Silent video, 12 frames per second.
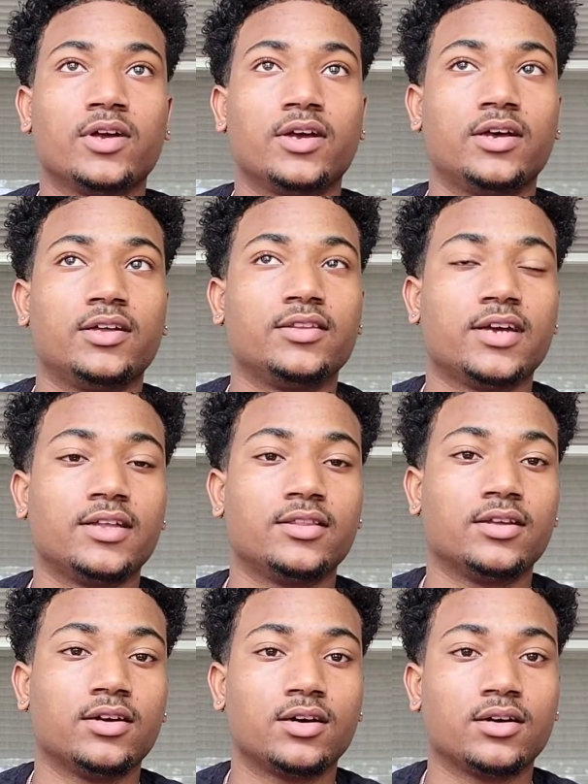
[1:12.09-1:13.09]
and
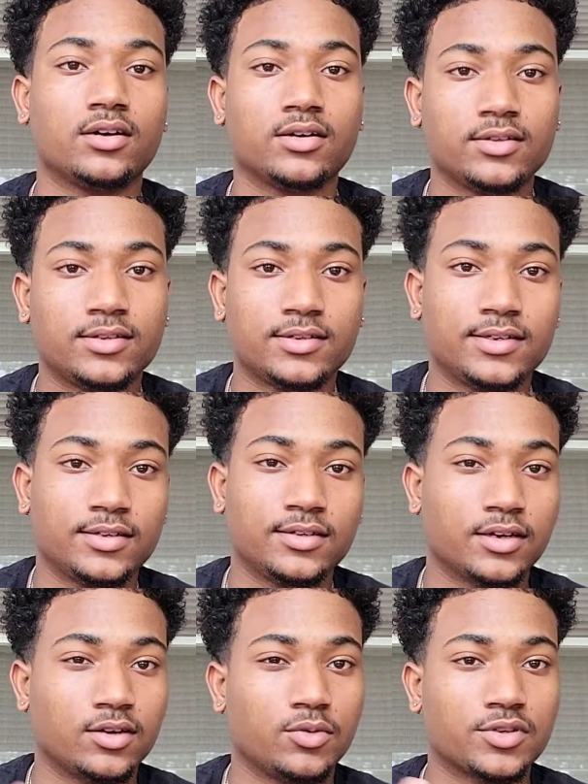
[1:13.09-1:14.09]
then the
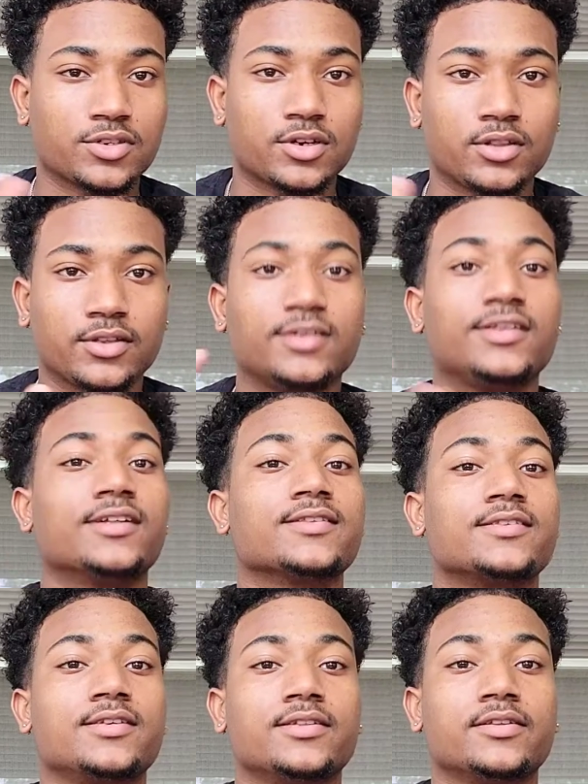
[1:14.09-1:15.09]
what is it called? The
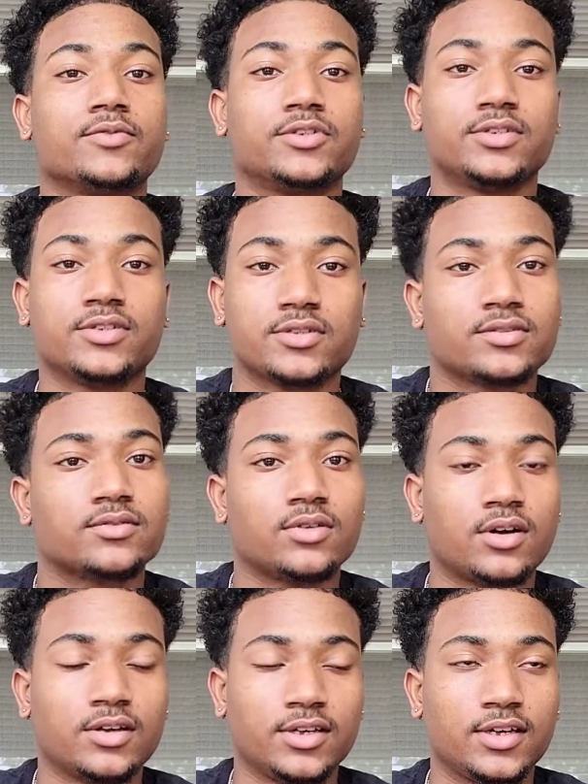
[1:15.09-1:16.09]
DLC, which is
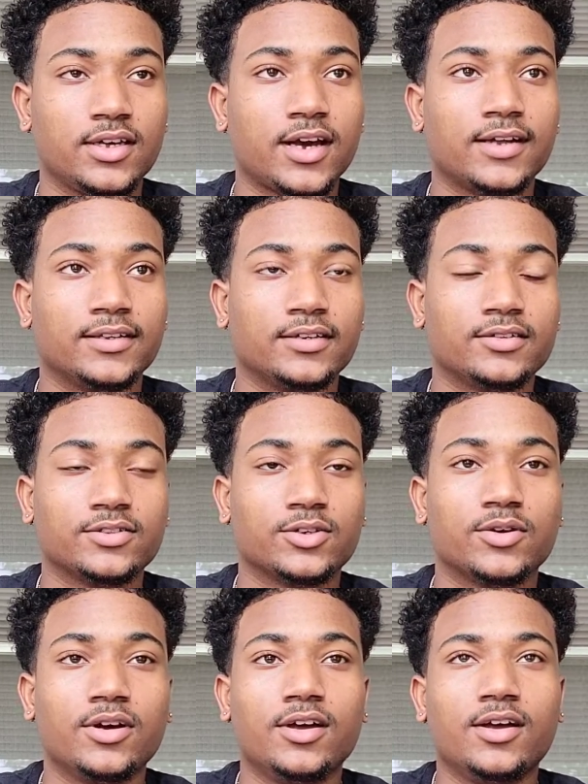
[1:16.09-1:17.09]
on Iki Island.
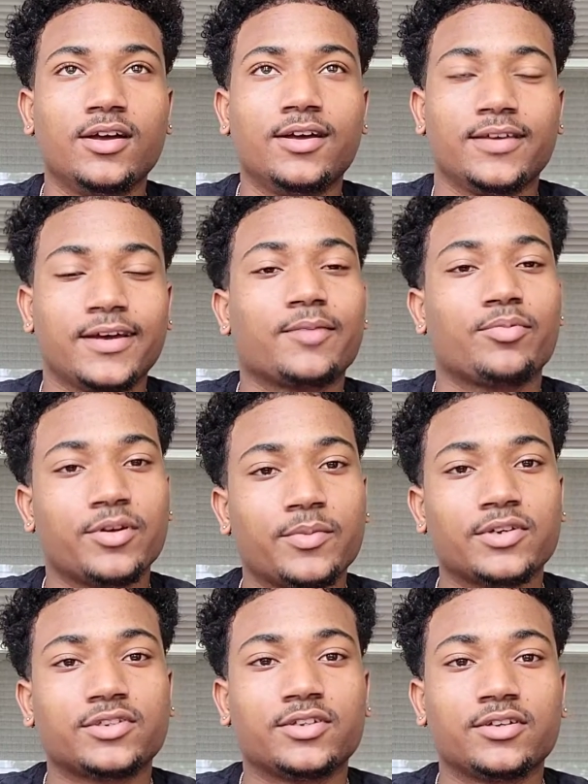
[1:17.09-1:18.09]
So yeah, pretty
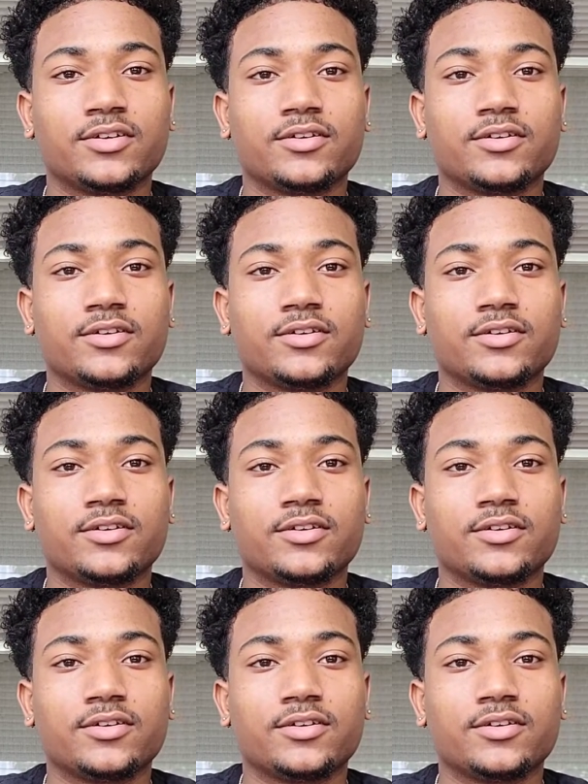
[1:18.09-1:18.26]
much